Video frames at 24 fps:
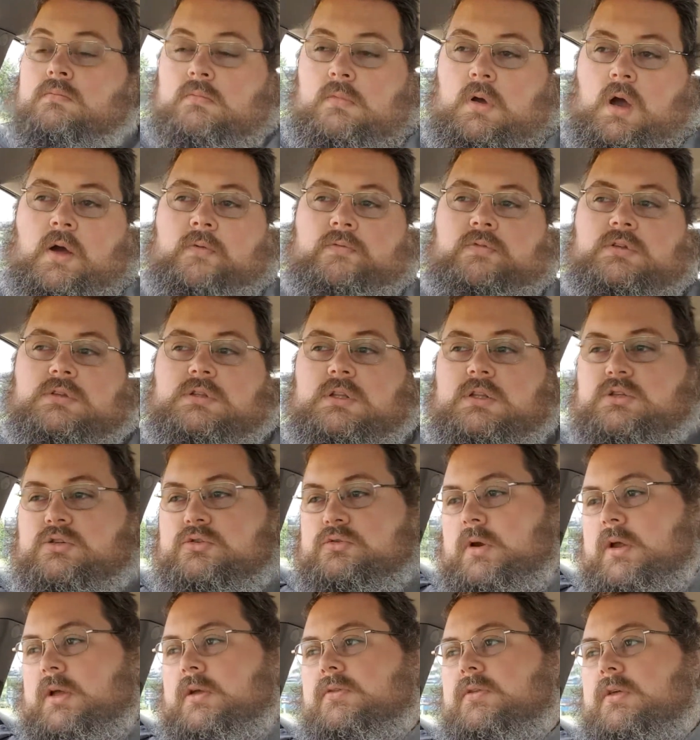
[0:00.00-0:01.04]
Obviously,
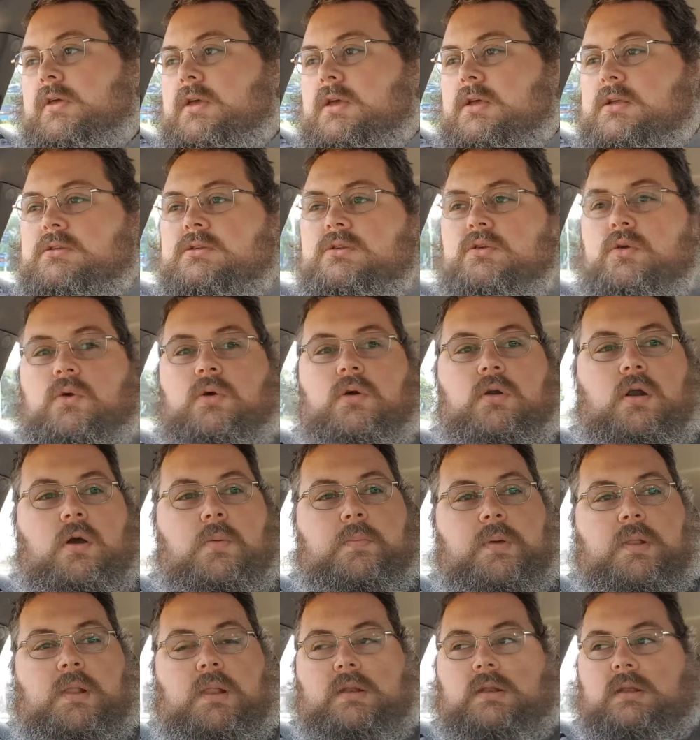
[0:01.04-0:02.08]
strength is your
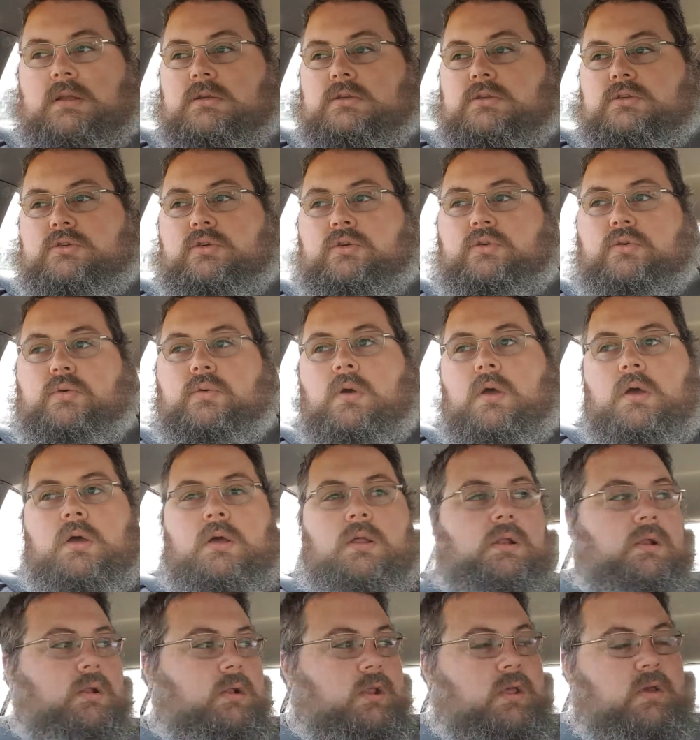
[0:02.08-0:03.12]
ability to
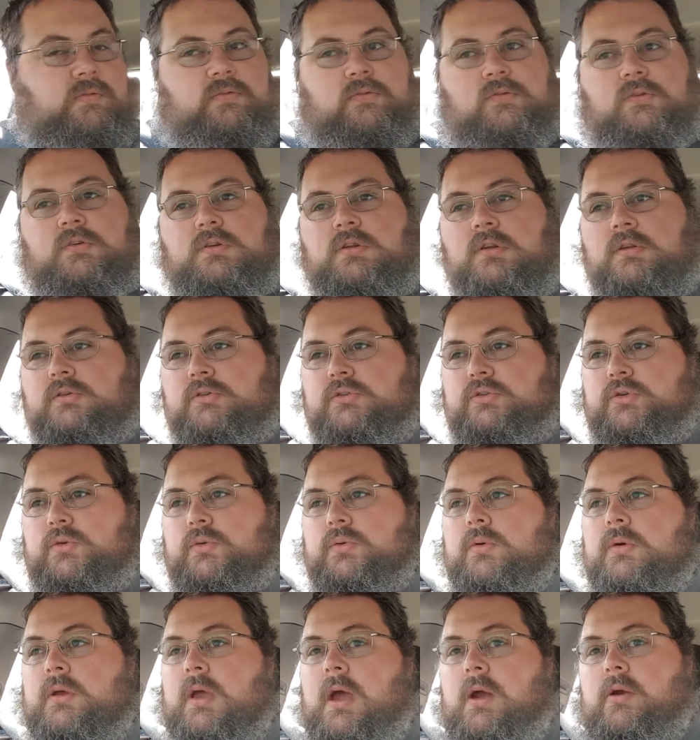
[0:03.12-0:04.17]
lift, to
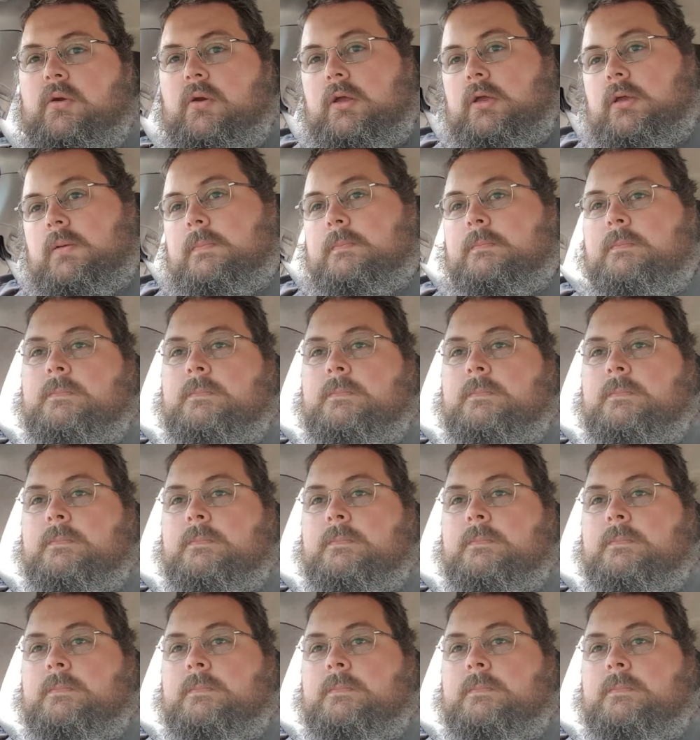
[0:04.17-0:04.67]
carry.